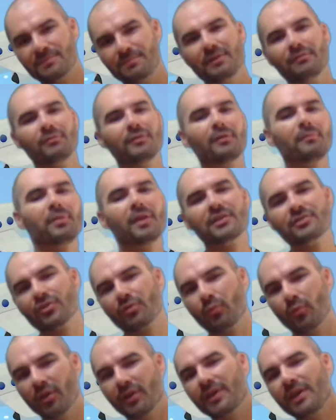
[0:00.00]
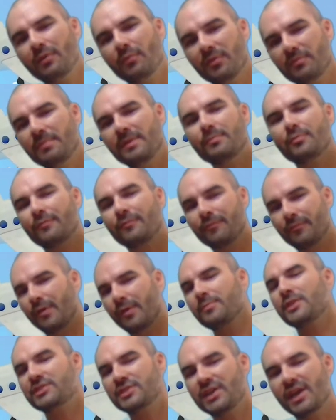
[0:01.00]
been a real pleasure working with people
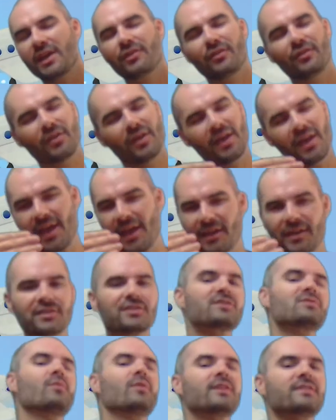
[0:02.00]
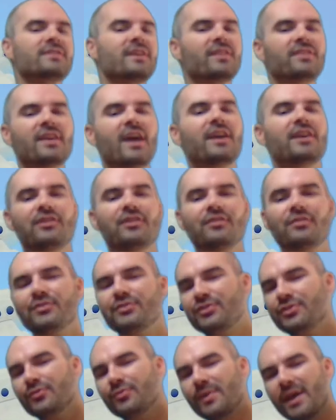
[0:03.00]
from the channel. And I just wanna say thank you
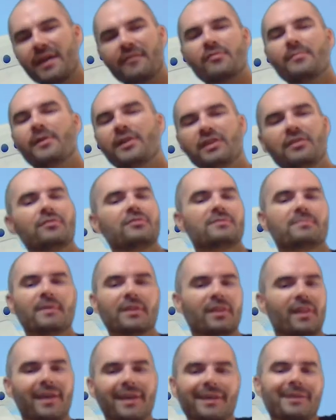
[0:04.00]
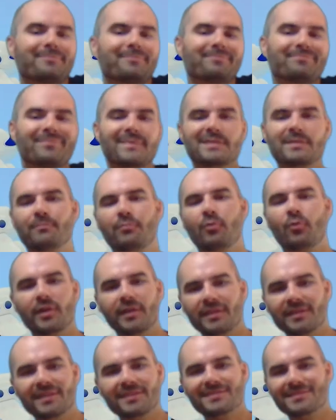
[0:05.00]
to everybody who's been like,
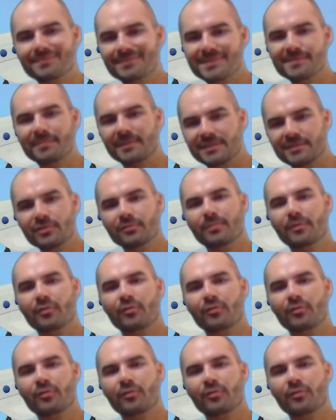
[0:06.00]
supporting this. It's been super